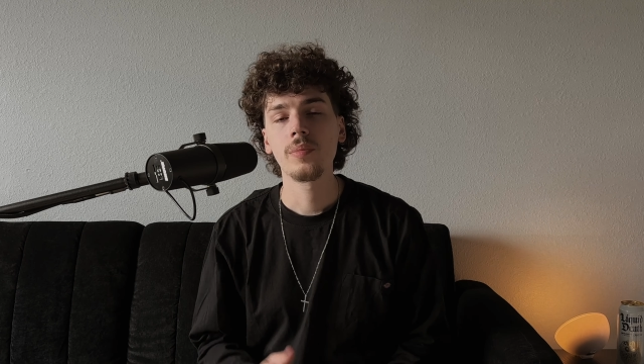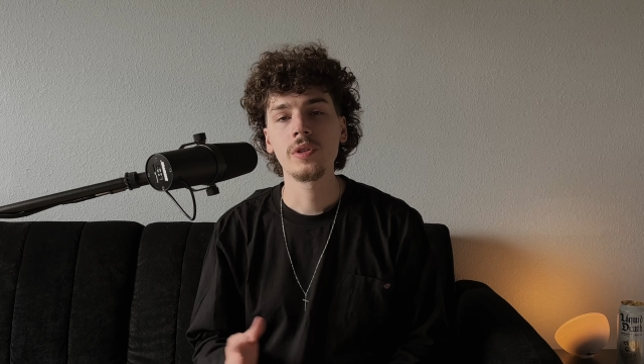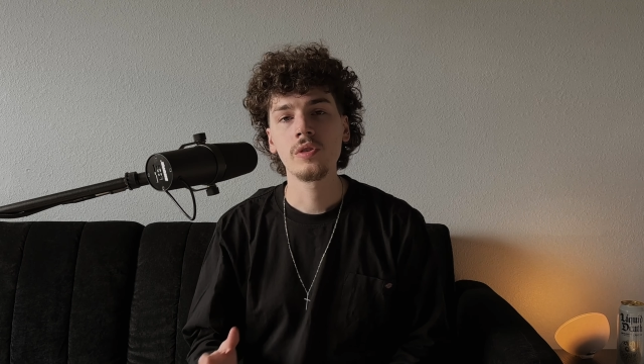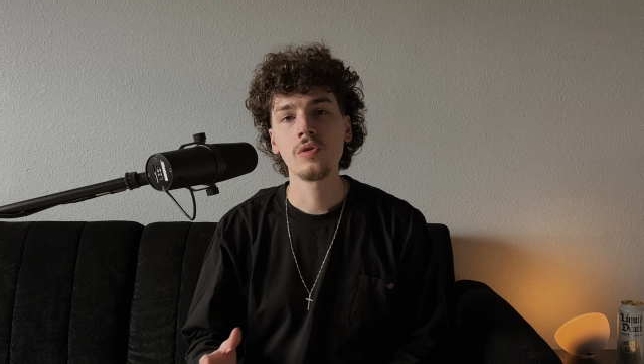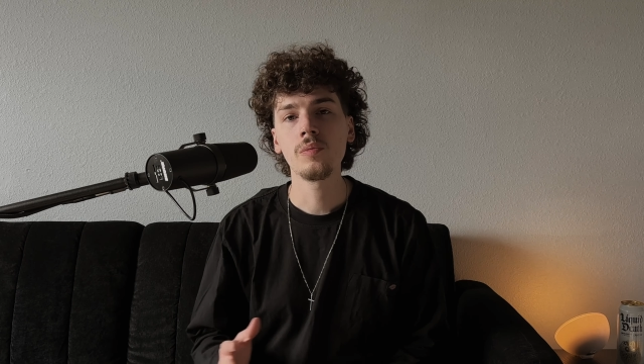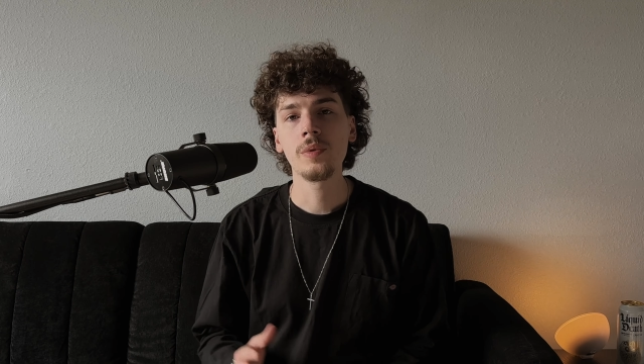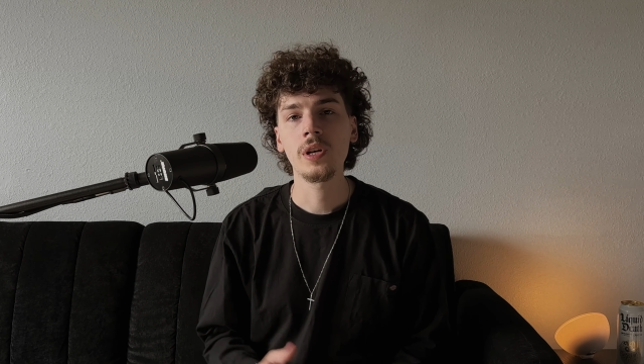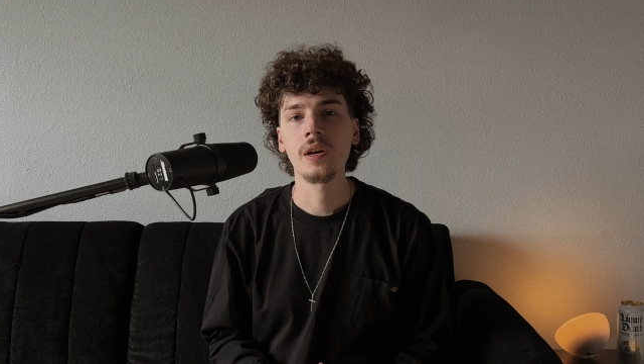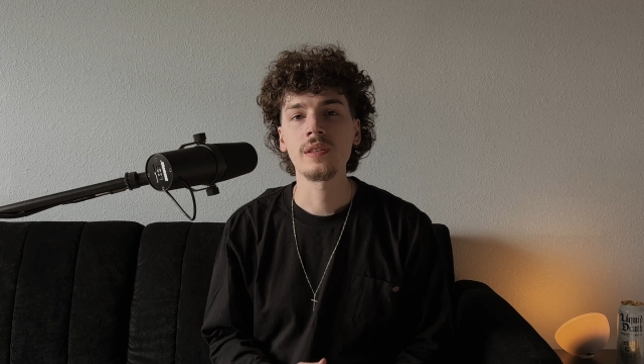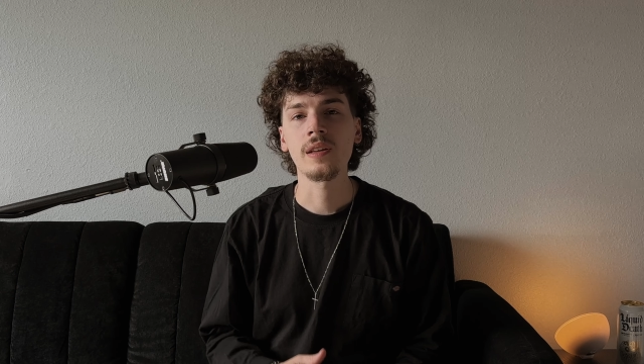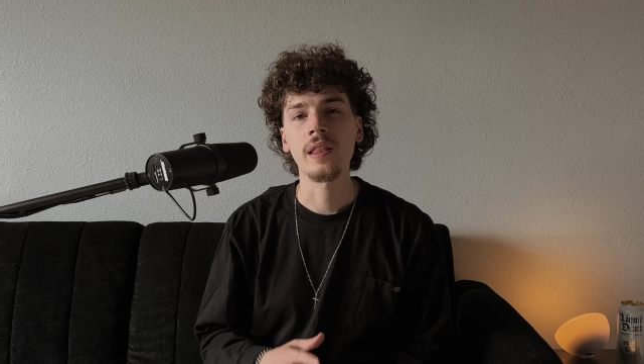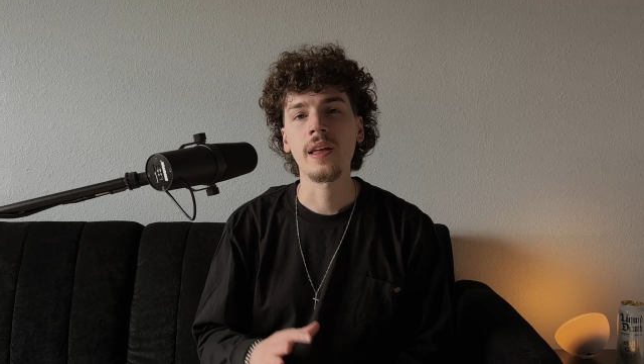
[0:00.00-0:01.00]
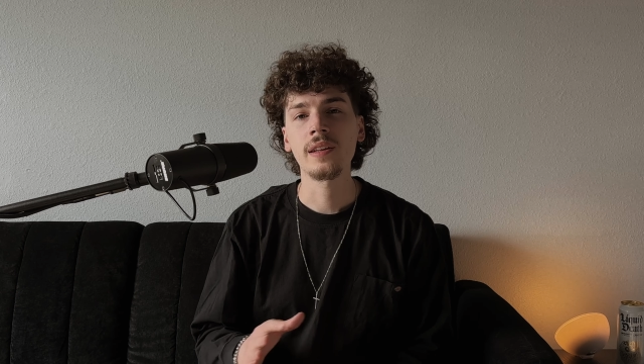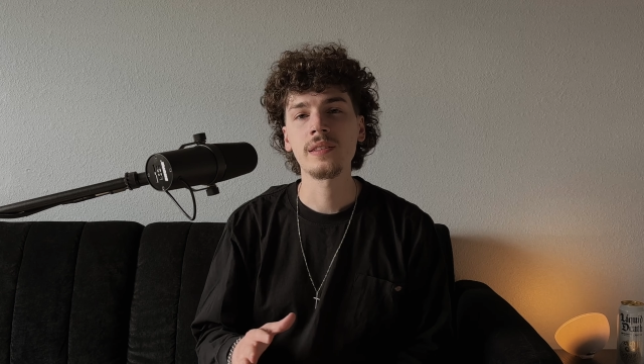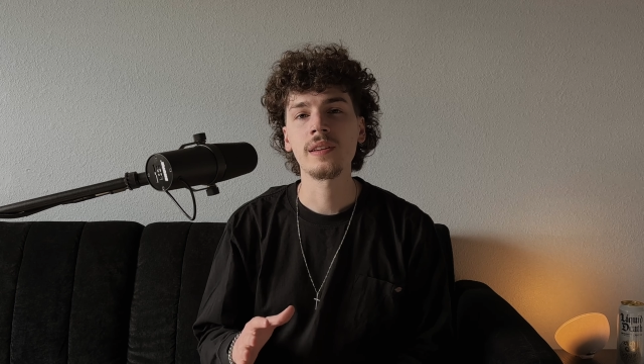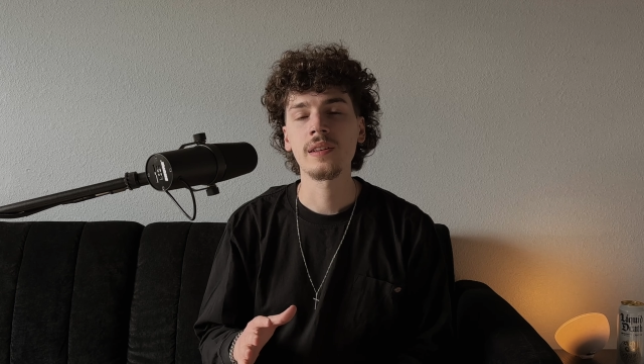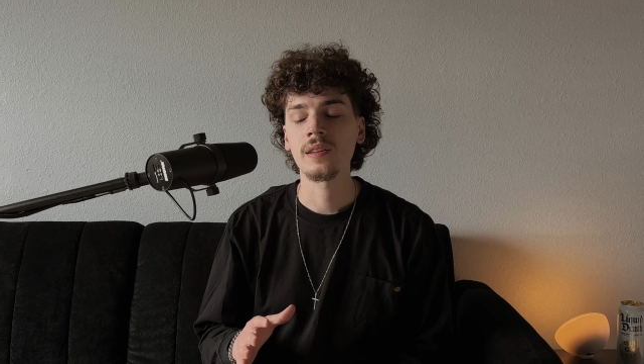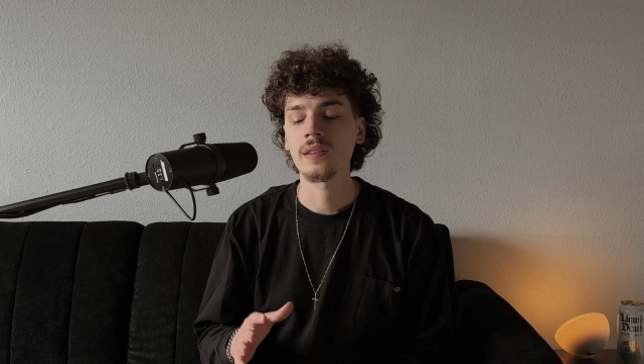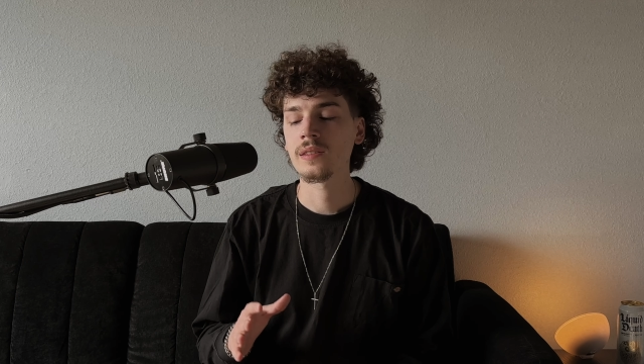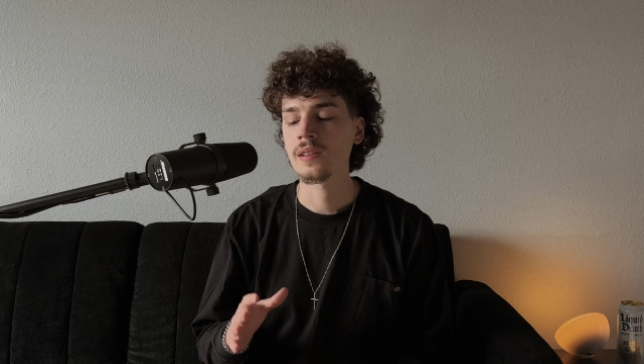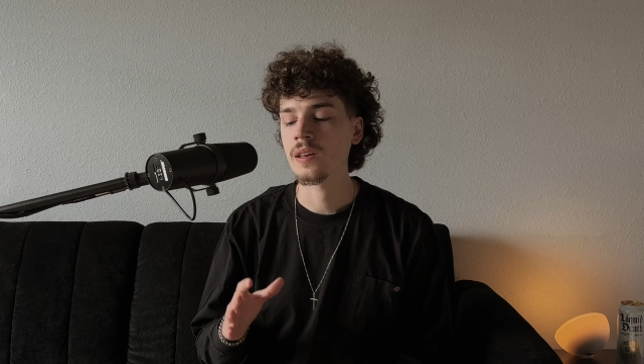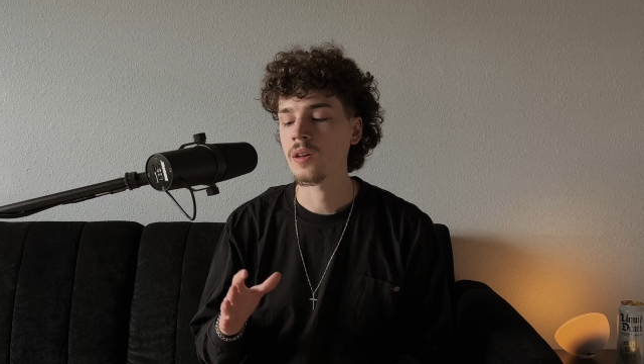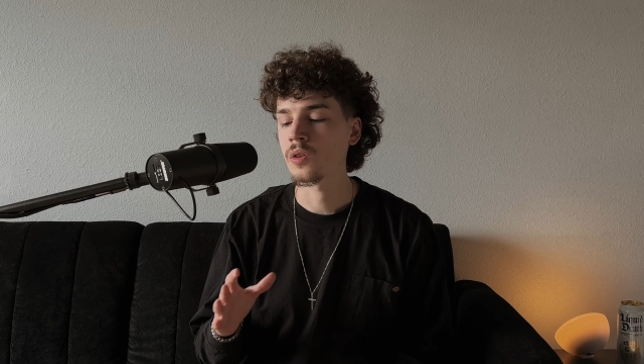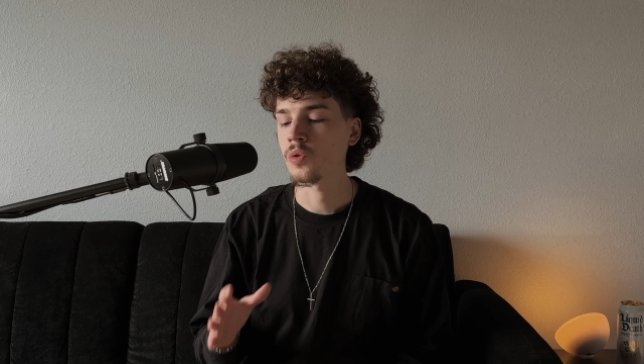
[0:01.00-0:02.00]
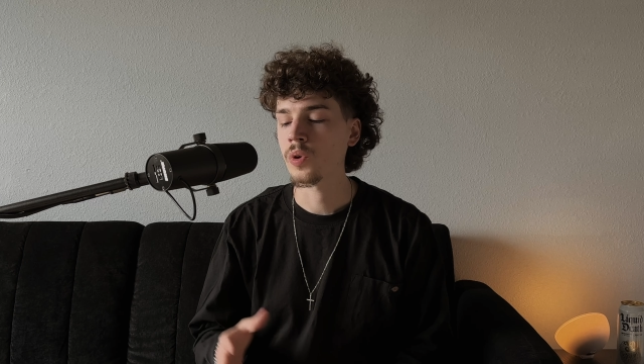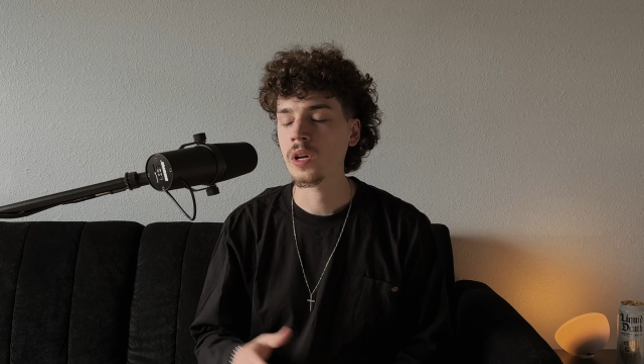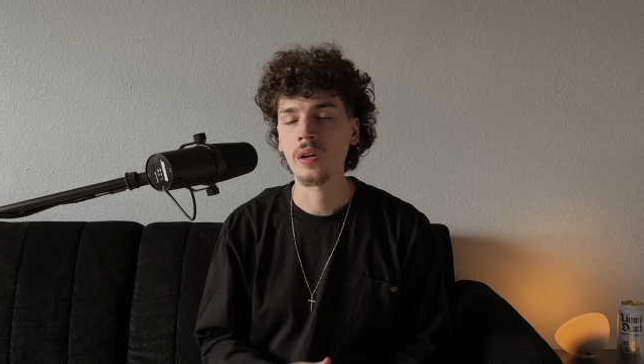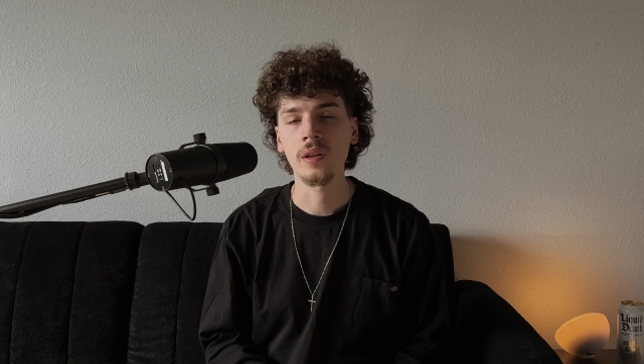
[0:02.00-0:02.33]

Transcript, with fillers: But two, because I like to take a quick